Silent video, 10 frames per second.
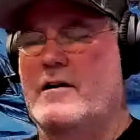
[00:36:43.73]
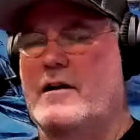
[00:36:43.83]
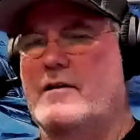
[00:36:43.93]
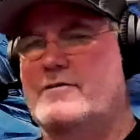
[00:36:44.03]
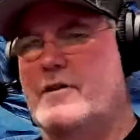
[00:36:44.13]

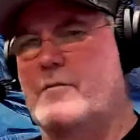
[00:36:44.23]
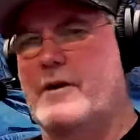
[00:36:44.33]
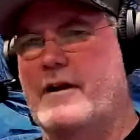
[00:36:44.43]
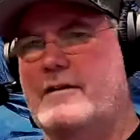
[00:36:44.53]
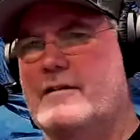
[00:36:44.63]
so I'm
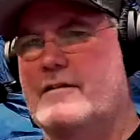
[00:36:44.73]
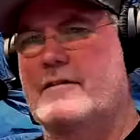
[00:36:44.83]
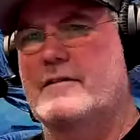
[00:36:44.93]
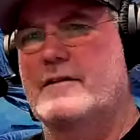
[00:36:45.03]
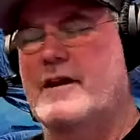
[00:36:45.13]
like,
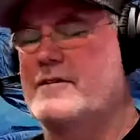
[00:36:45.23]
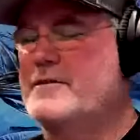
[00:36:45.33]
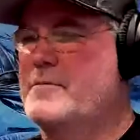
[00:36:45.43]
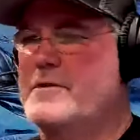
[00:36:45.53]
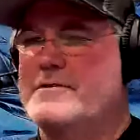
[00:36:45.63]
yeah,
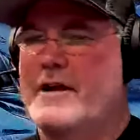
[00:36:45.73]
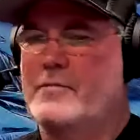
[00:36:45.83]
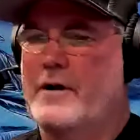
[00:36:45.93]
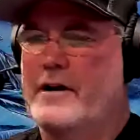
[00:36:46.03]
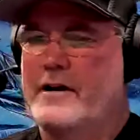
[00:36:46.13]
something's not
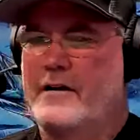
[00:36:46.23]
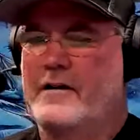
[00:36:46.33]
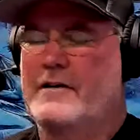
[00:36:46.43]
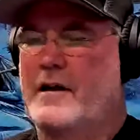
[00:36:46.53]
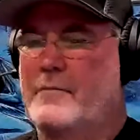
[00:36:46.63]
right
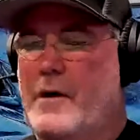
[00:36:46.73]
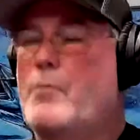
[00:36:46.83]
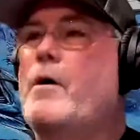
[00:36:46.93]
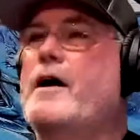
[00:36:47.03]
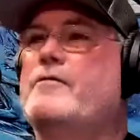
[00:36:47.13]
here. And my
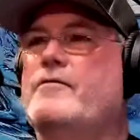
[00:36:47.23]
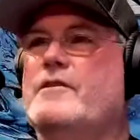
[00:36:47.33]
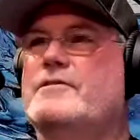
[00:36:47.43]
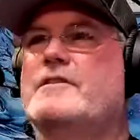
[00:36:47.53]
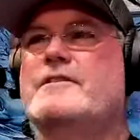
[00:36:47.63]
wife
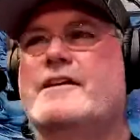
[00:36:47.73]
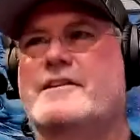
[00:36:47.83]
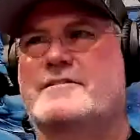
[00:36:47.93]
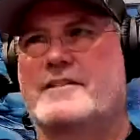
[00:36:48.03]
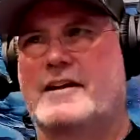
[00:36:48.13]
is in
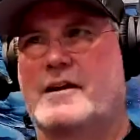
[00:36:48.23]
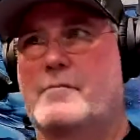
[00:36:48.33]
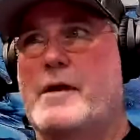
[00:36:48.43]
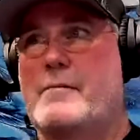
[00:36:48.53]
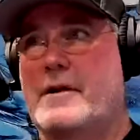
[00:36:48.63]
Tennessee, and I'm
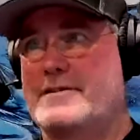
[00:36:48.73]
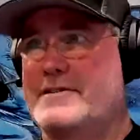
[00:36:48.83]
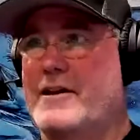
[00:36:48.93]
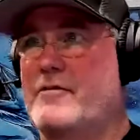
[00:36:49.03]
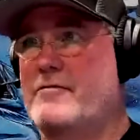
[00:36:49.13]
by
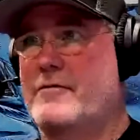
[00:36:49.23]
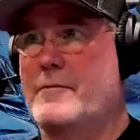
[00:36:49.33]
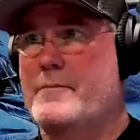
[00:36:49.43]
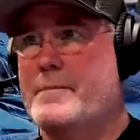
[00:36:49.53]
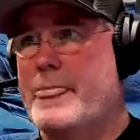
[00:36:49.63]
myself.
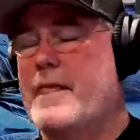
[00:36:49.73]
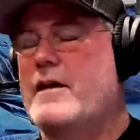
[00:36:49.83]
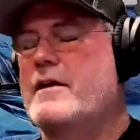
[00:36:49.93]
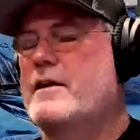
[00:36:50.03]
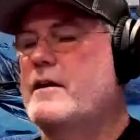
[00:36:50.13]

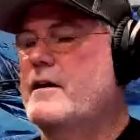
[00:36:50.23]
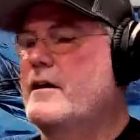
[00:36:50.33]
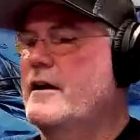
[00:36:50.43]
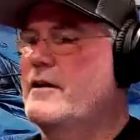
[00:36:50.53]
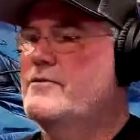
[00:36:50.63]

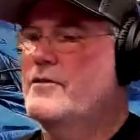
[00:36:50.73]
And so